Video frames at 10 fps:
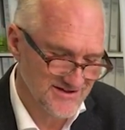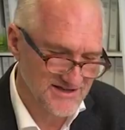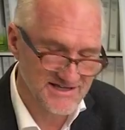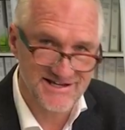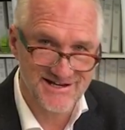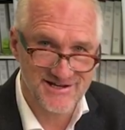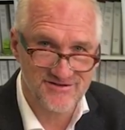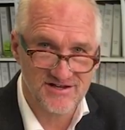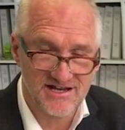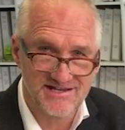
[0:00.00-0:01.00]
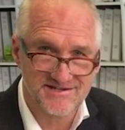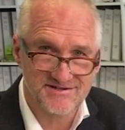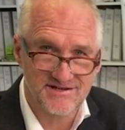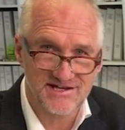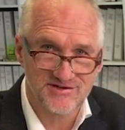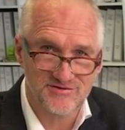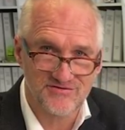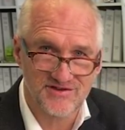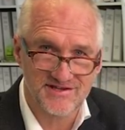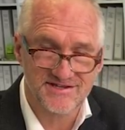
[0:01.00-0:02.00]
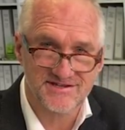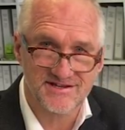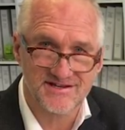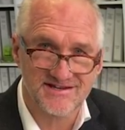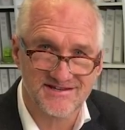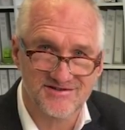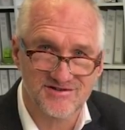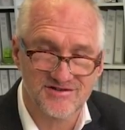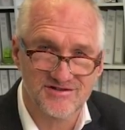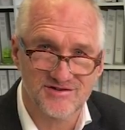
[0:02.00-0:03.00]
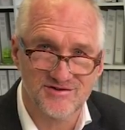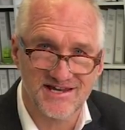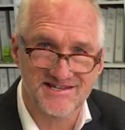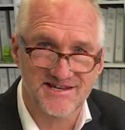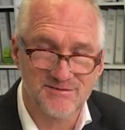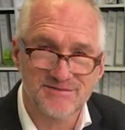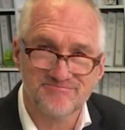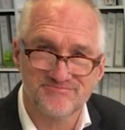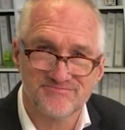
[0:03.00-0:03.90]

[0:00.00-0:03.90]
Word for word: attending the last lecture of this uh, two-day summit.